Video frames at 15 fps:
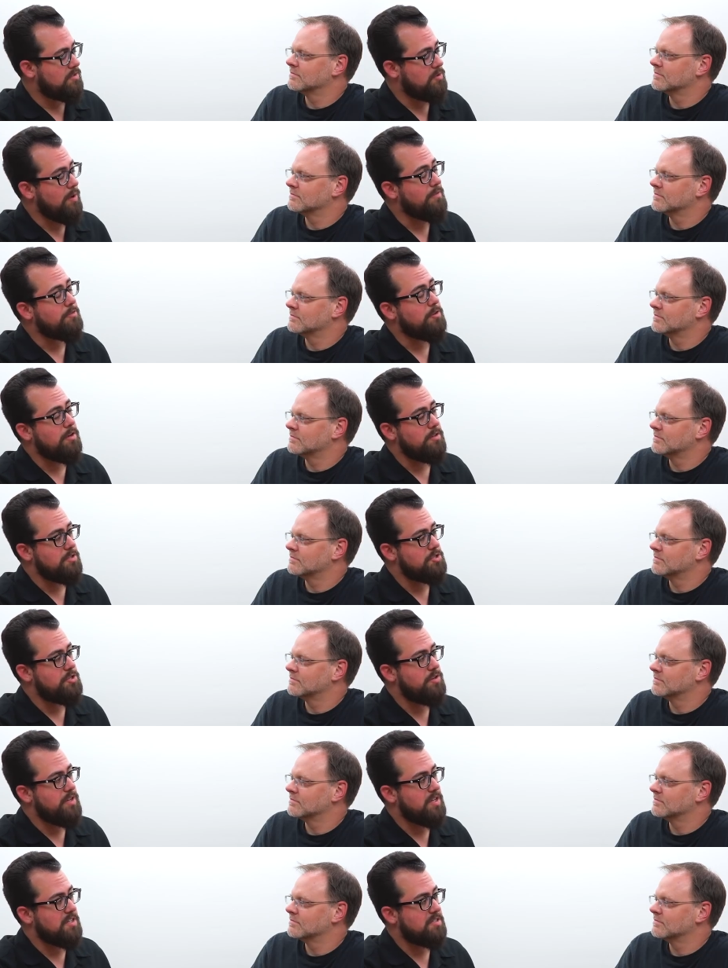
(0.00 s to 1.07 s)
Speaker 1: So after all this
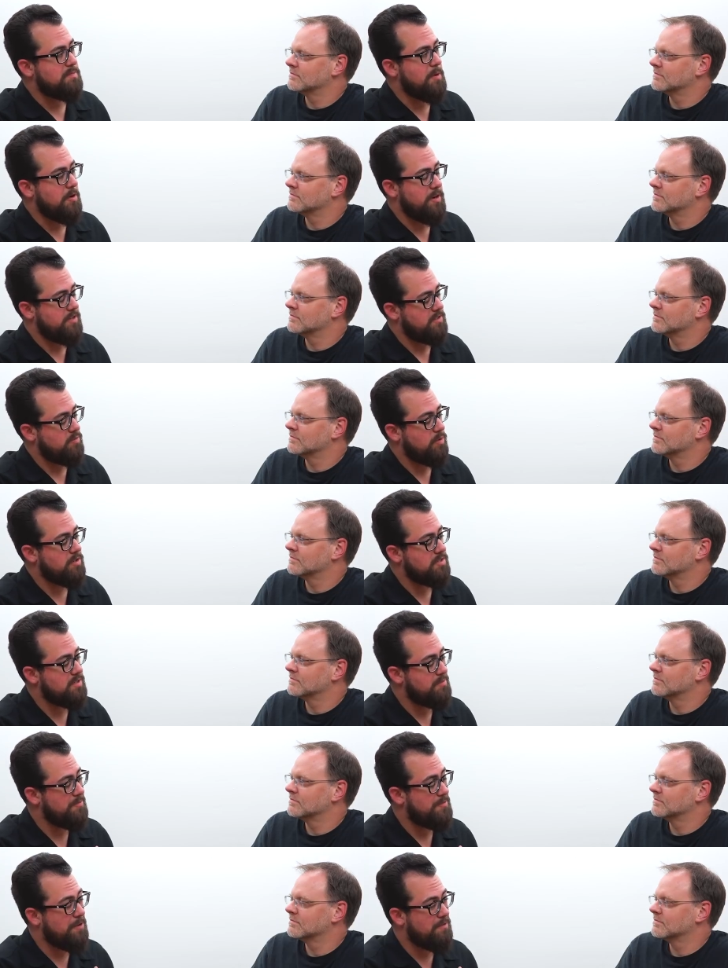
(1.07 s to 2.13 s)
shooting experience, what are
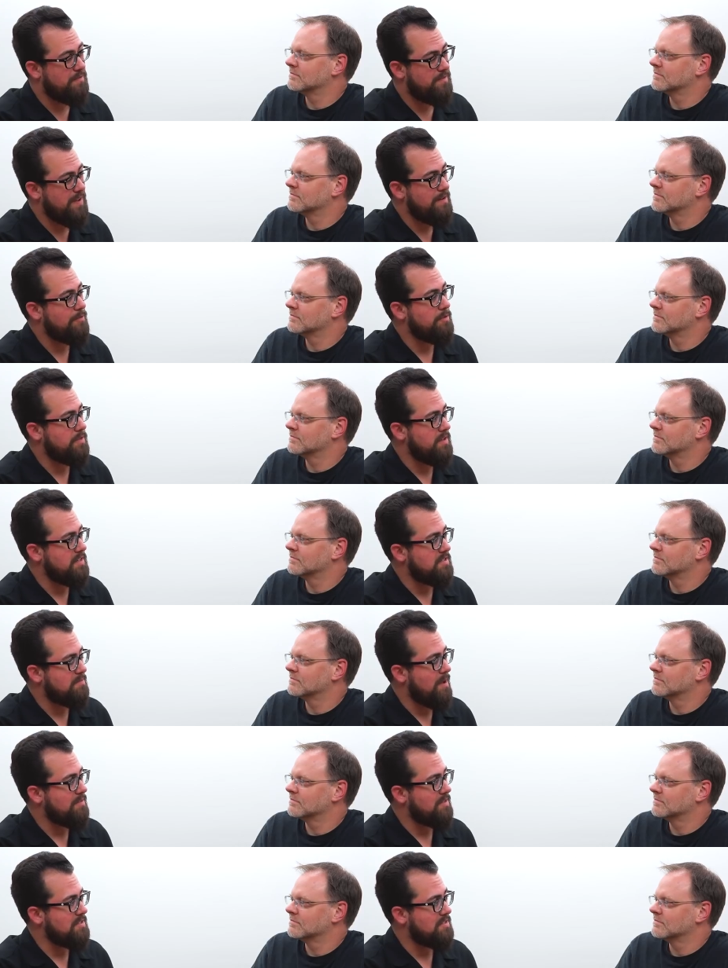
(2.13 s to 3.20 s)
some of your favorite things
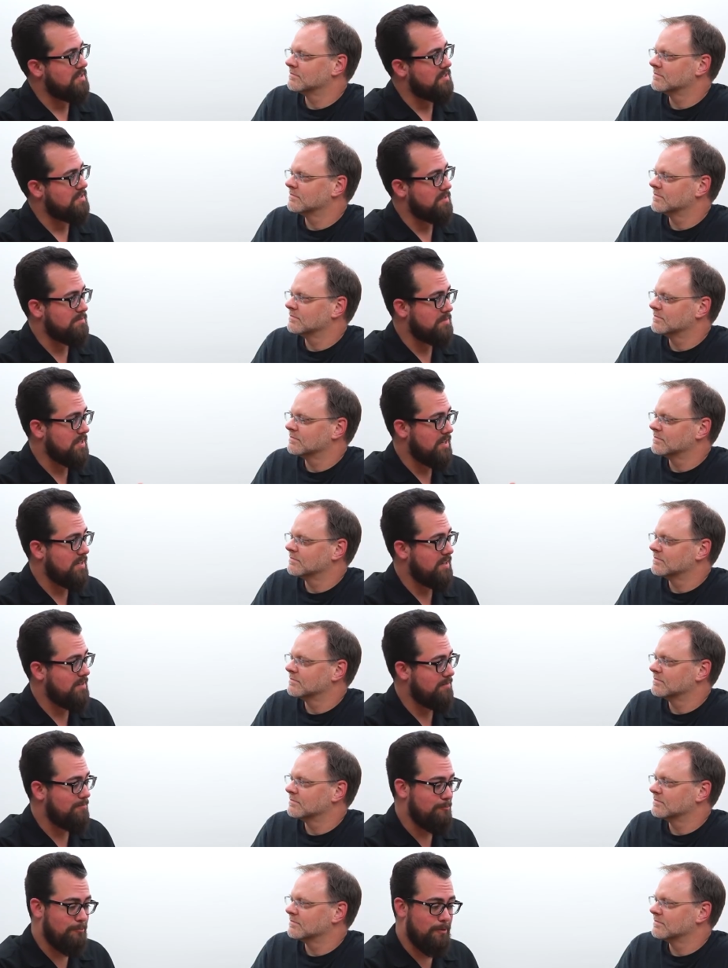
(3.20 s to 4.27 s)
about these systems
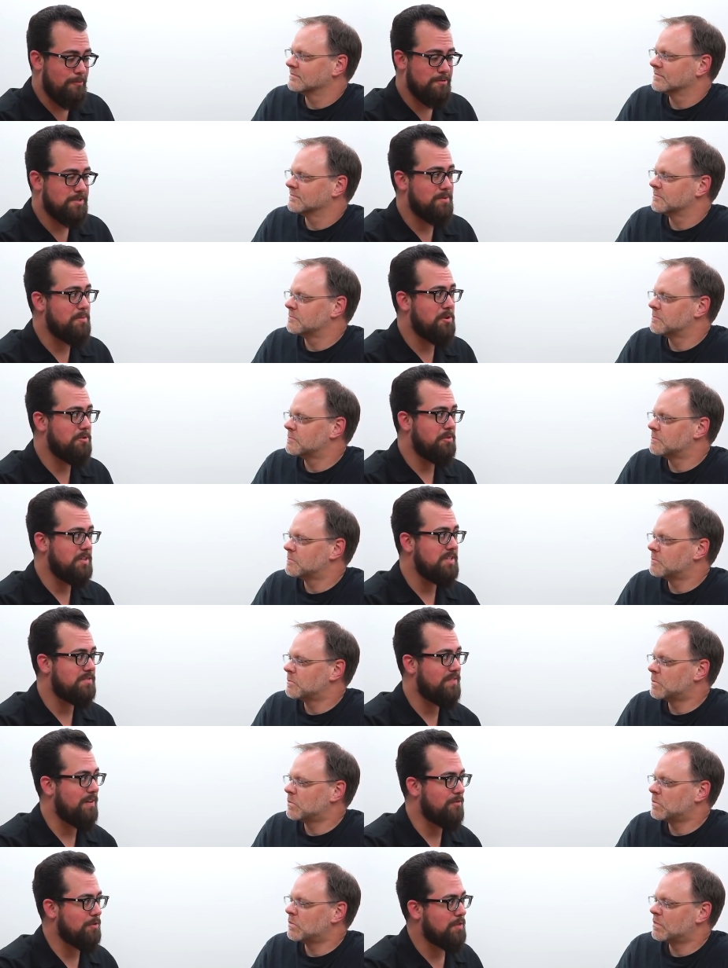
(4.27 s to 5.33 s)
and what were some of your
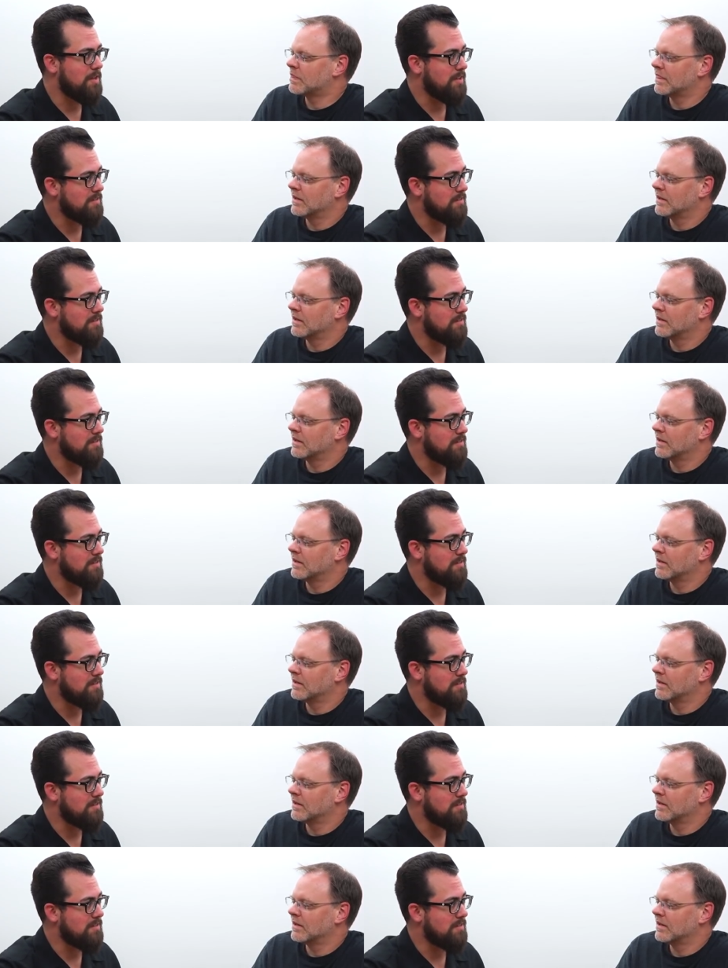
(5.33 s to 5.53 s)
least favorite